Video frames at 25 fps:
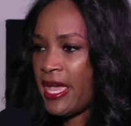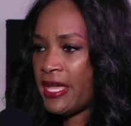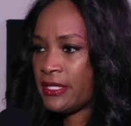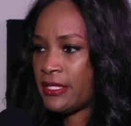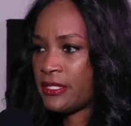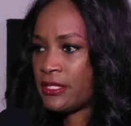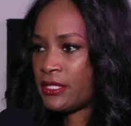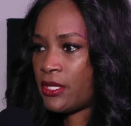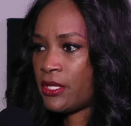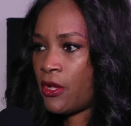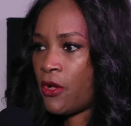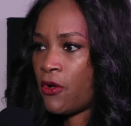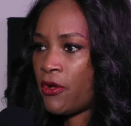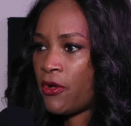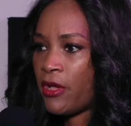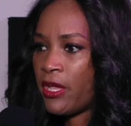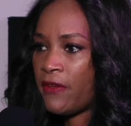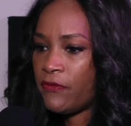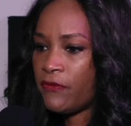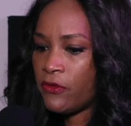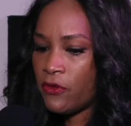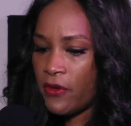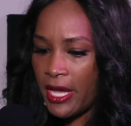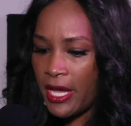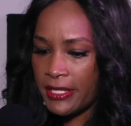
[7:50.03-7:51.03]
And so
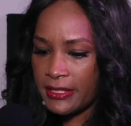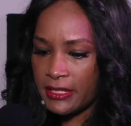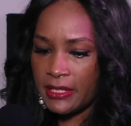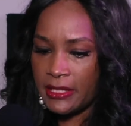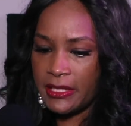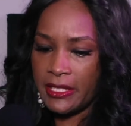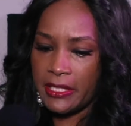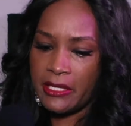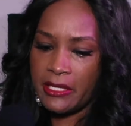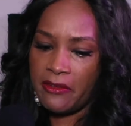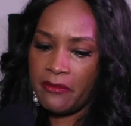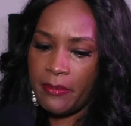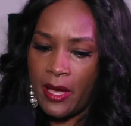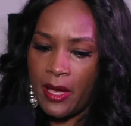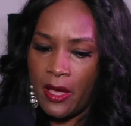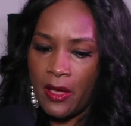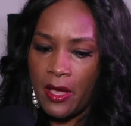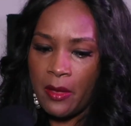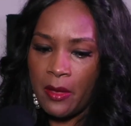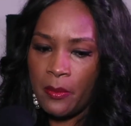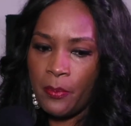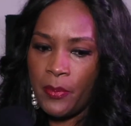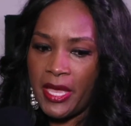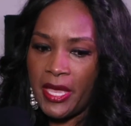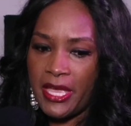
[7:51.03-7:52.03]
if you had to think about
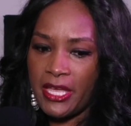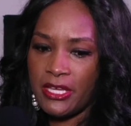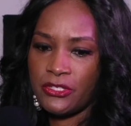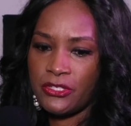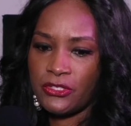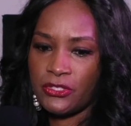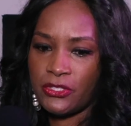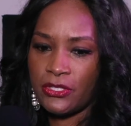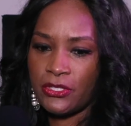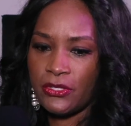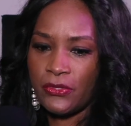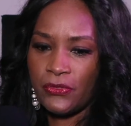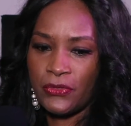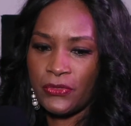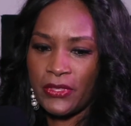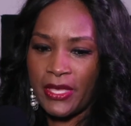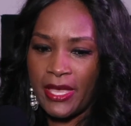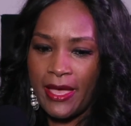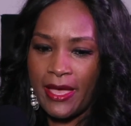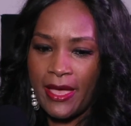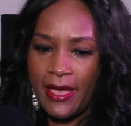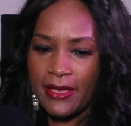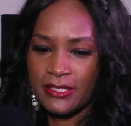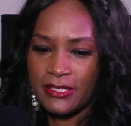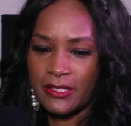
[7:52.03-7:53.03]
a patient
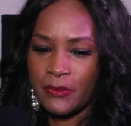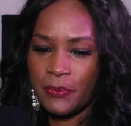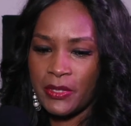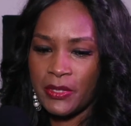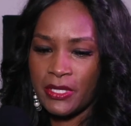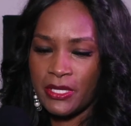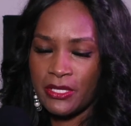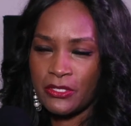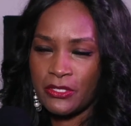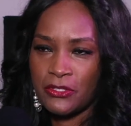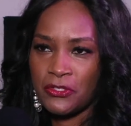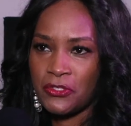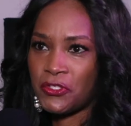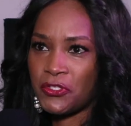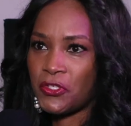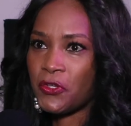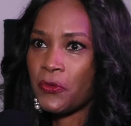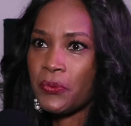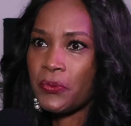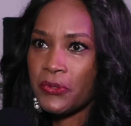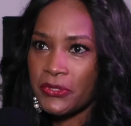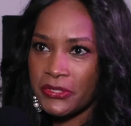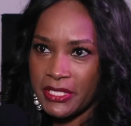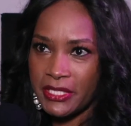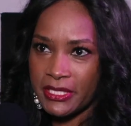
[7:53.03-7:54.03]
that has been
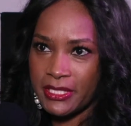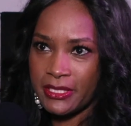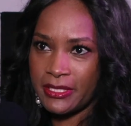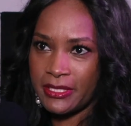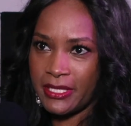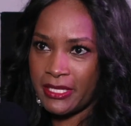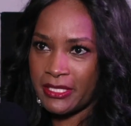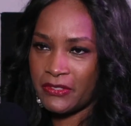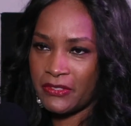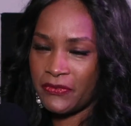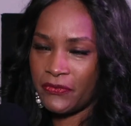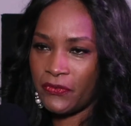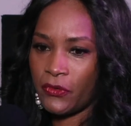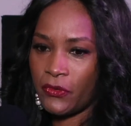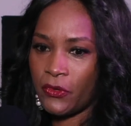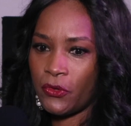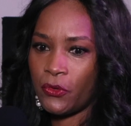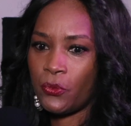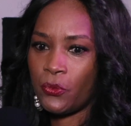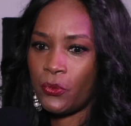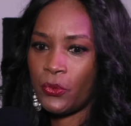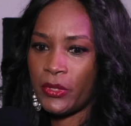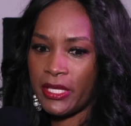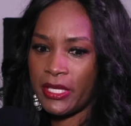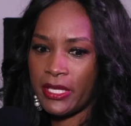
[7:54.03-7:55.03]
super successful
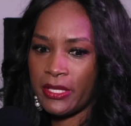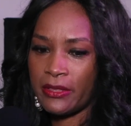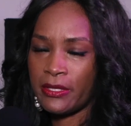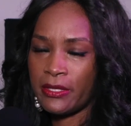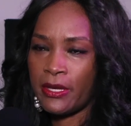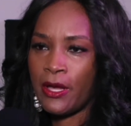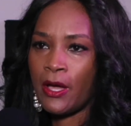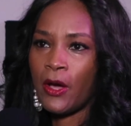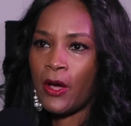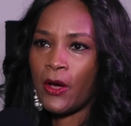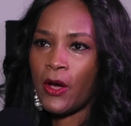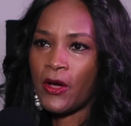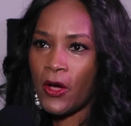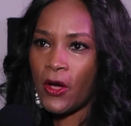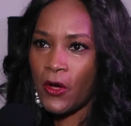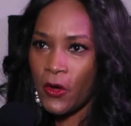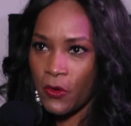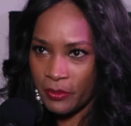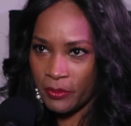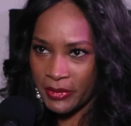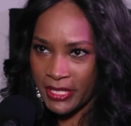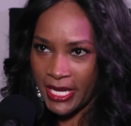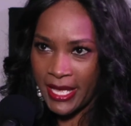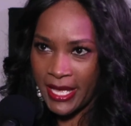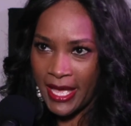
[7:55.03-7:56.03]
with
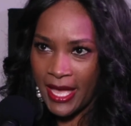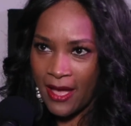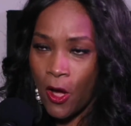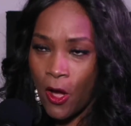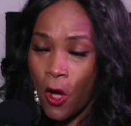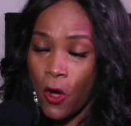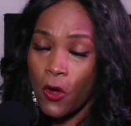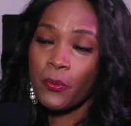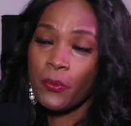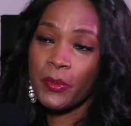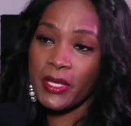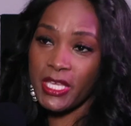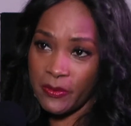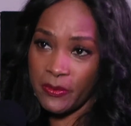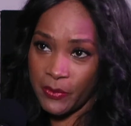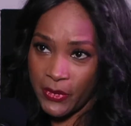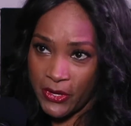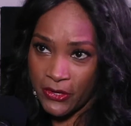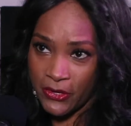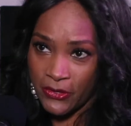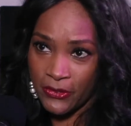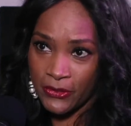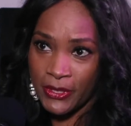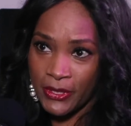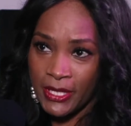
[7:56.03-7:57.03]
home
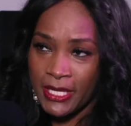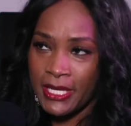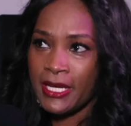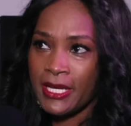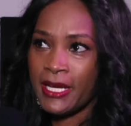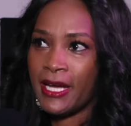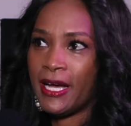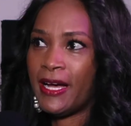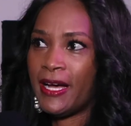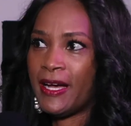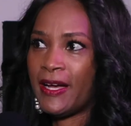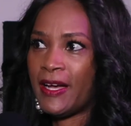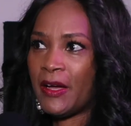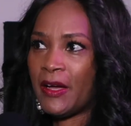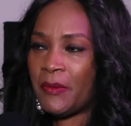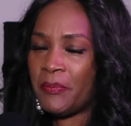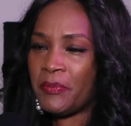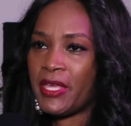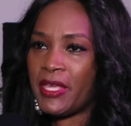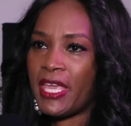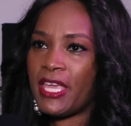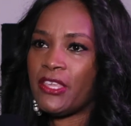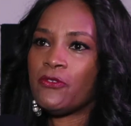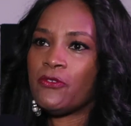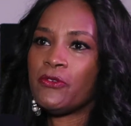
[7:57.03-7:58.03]
hemo,
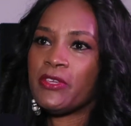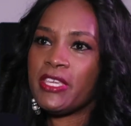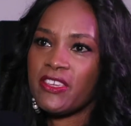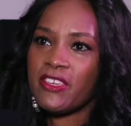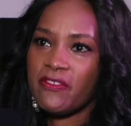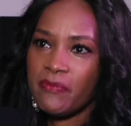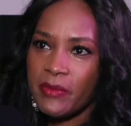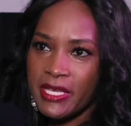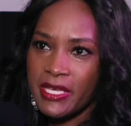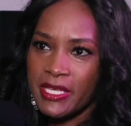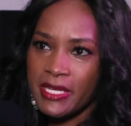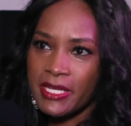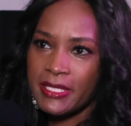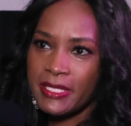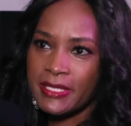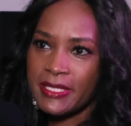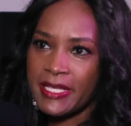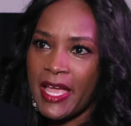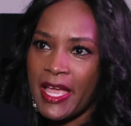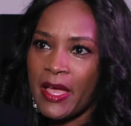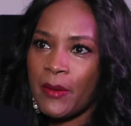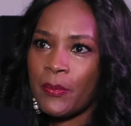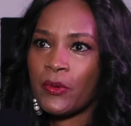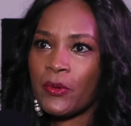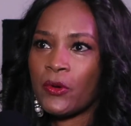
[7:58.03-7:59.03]
can you give me an
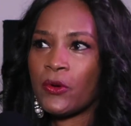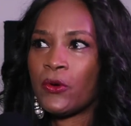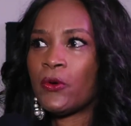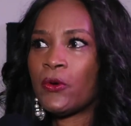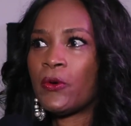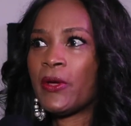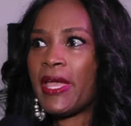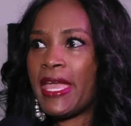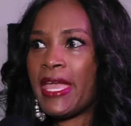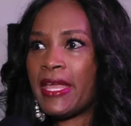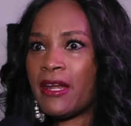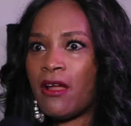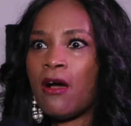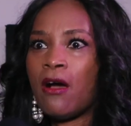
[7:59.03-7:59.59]
example, and